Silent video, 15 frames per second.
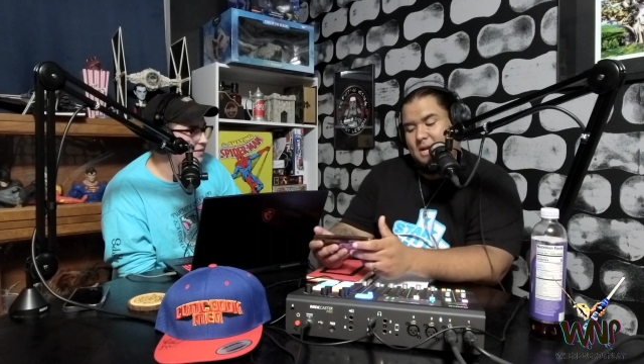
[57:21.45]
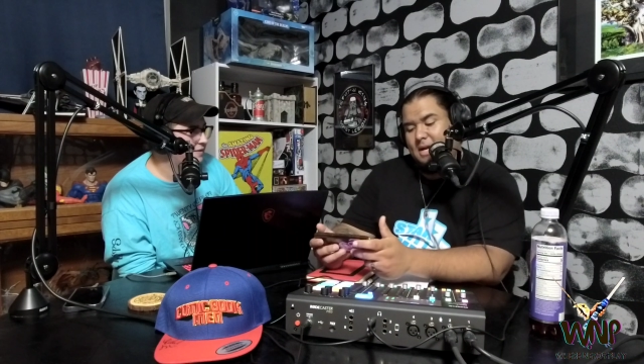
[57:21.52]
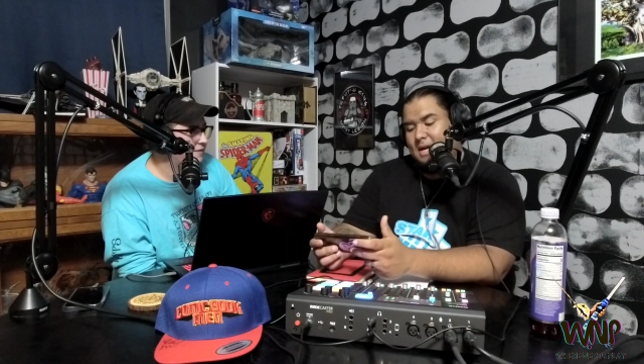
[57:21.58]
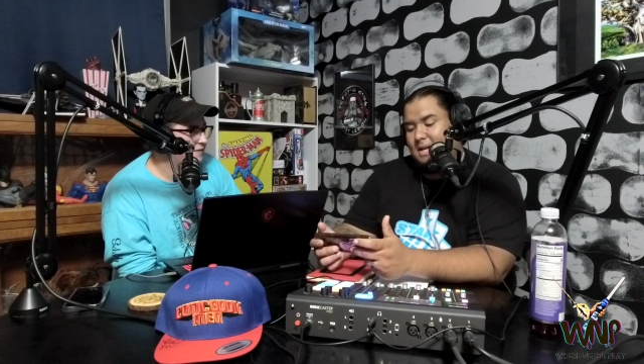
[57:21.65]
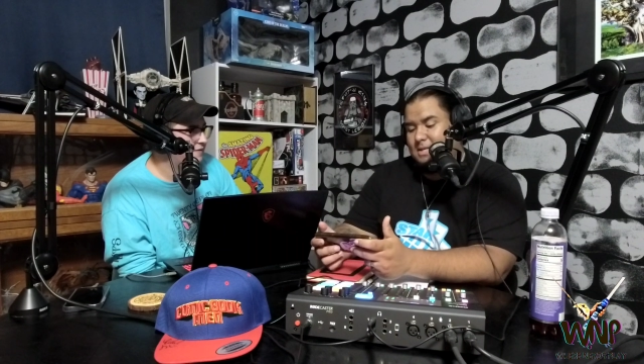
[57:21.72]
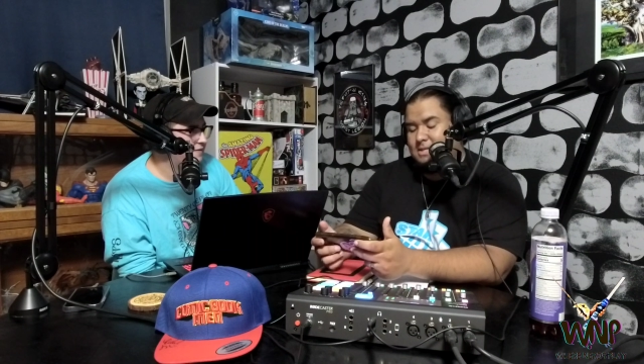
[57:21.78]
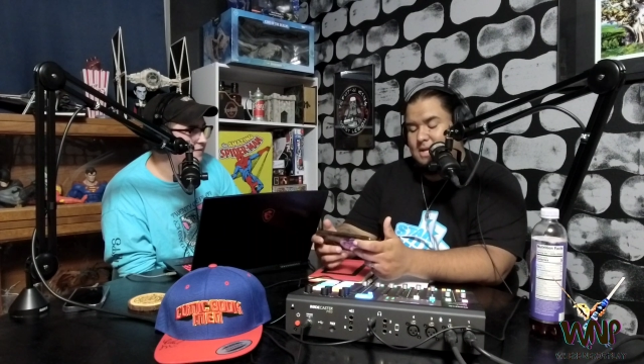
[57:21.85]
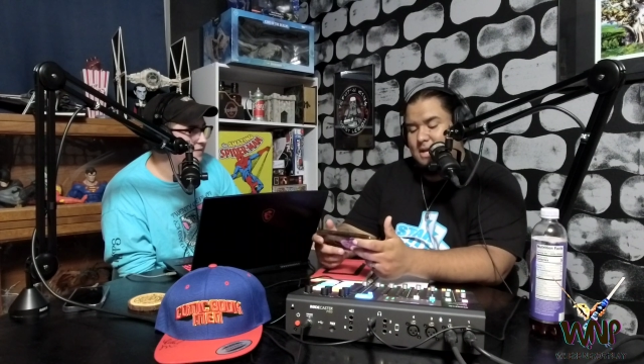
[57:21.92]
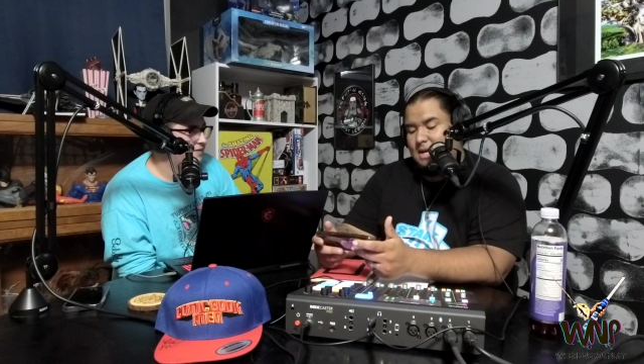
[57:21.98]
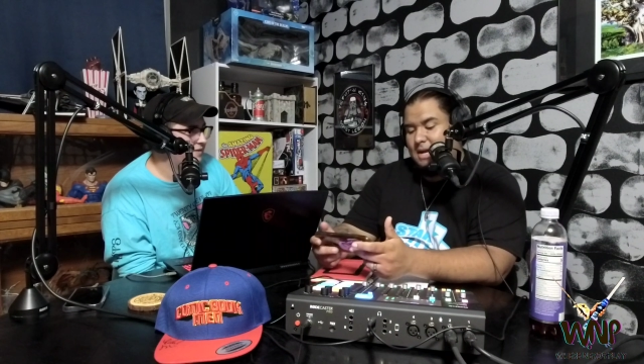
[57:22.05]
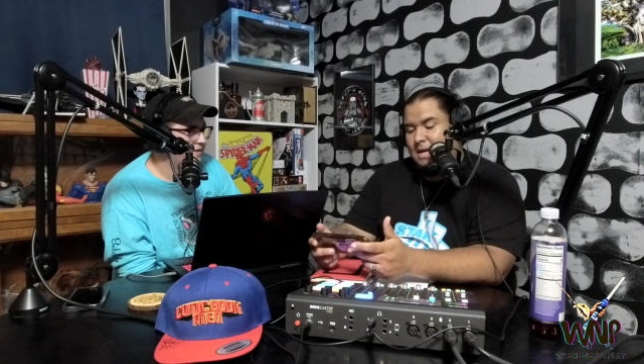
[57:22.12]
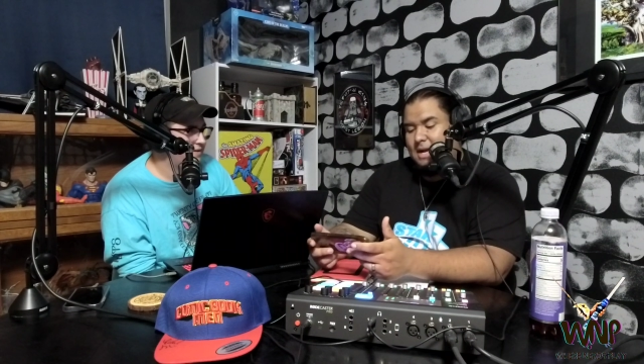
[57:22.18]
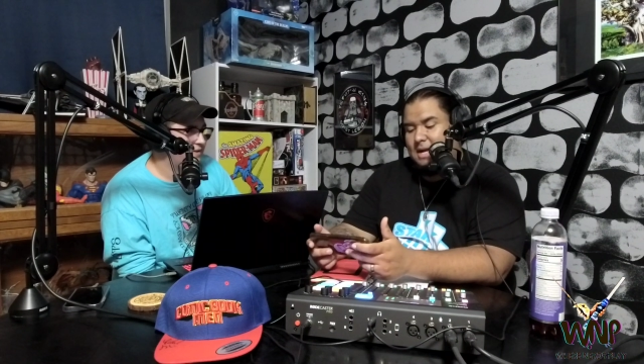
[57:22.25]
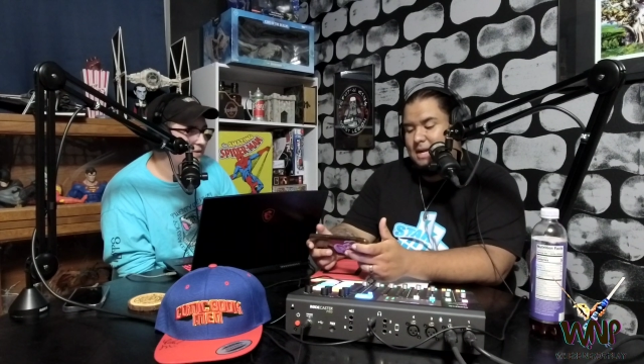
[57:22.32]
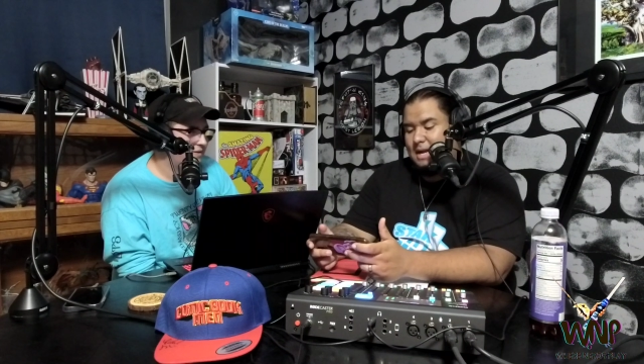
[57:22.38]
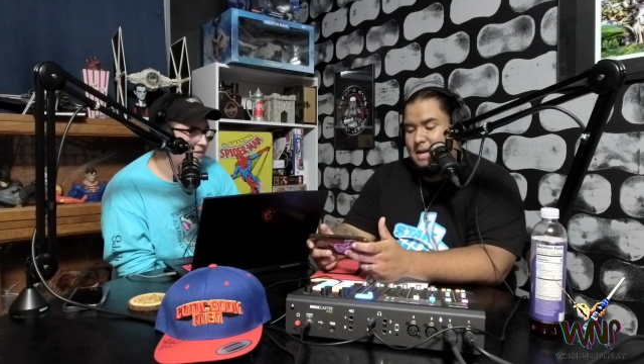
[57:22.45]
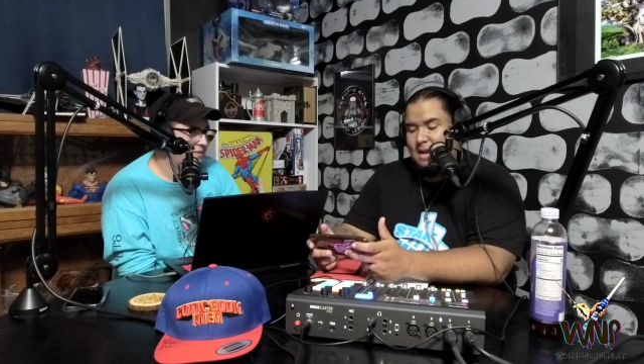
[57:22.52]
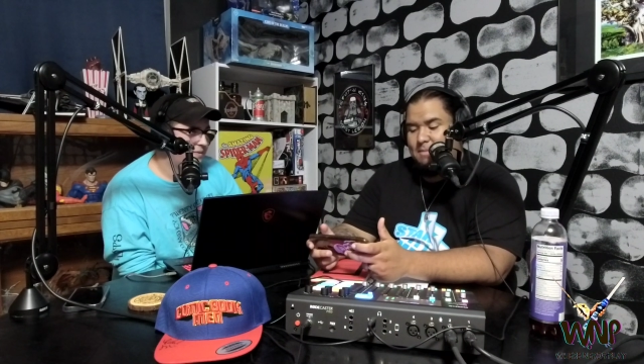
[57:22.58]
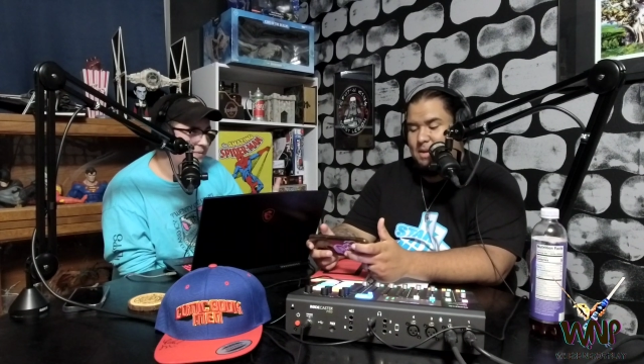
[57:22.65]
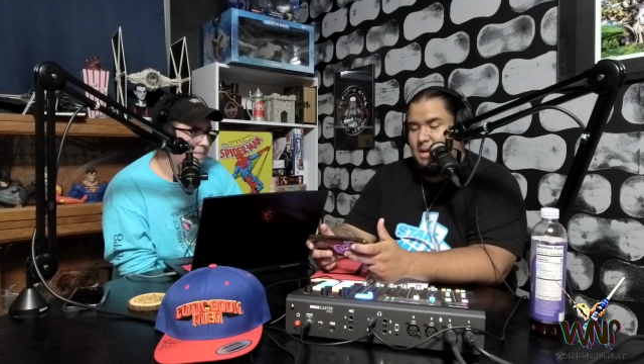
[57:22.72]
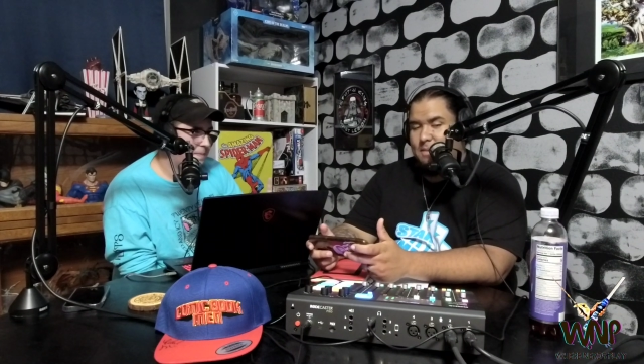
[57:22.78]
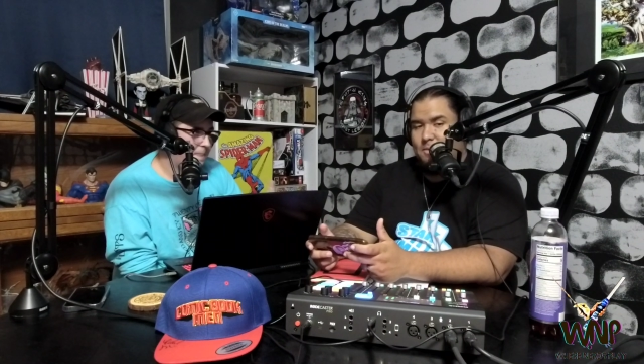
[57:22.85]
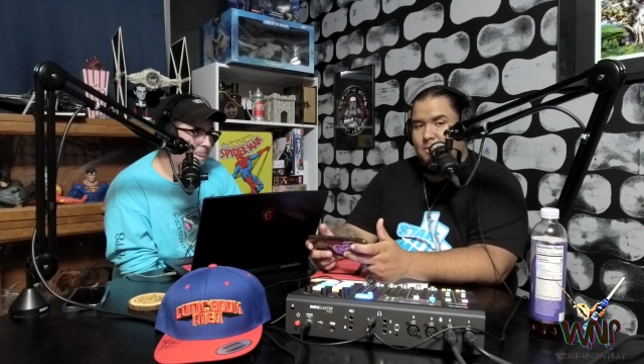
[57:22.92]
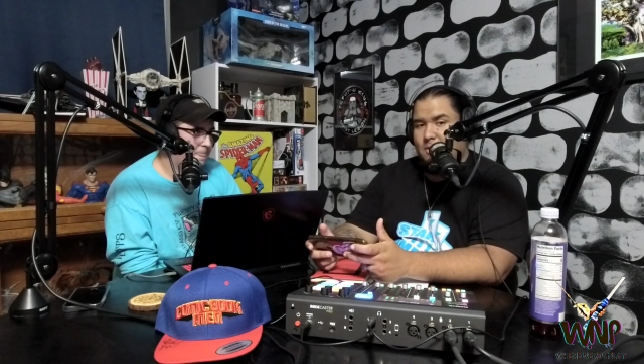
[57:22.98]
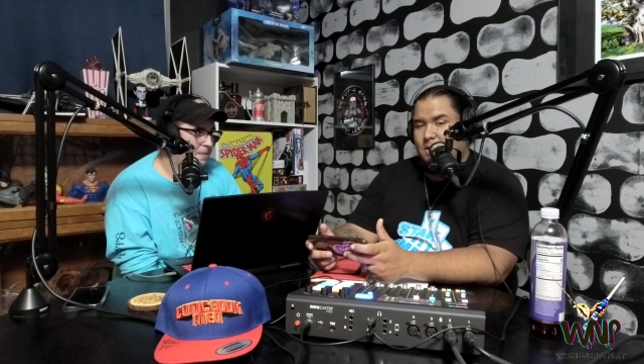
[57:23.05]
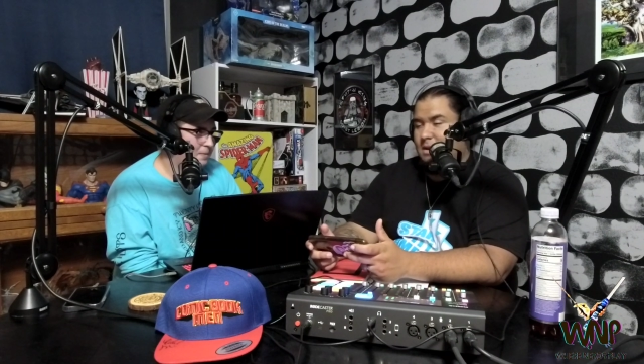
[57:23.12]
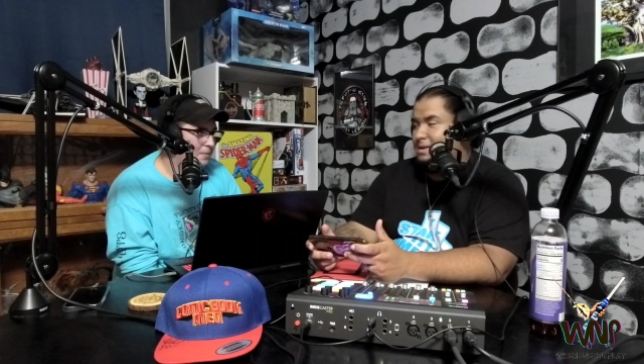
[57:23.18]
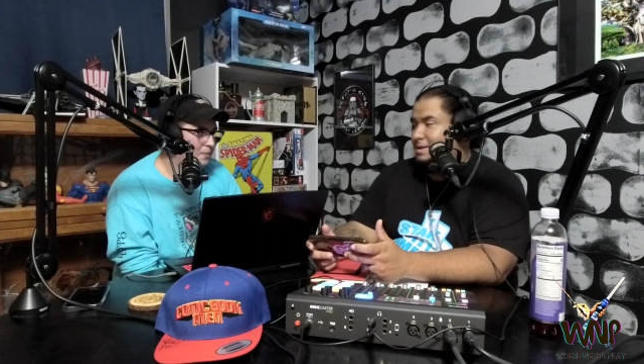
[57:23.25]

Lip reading: I gotta say, I can't be a hypocrite.